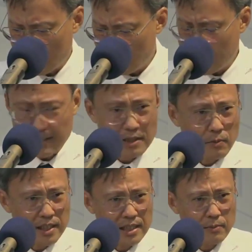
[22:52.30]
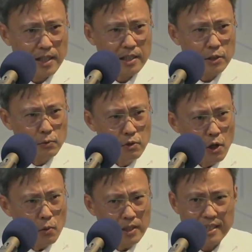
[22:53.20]
Friends, I wonder whether you
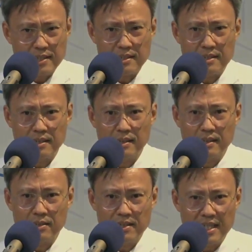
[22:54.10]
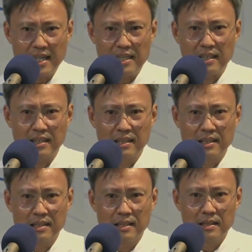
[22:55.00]
know this today.
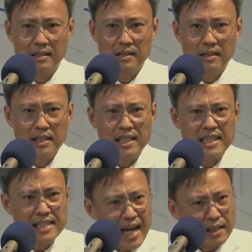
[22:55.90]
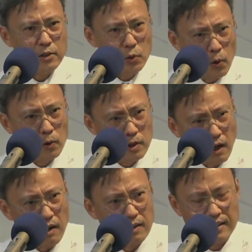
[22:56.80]
Is that your
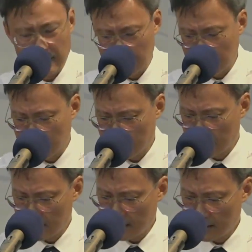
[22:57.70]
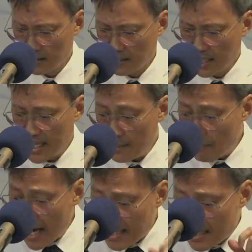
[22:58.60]
God? It
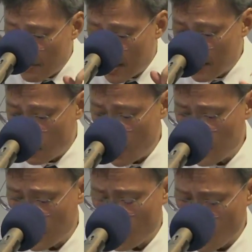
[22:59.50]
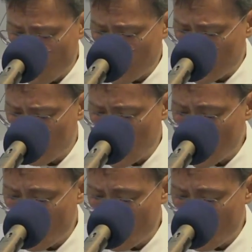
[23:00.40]
matters because Jesus shows us a better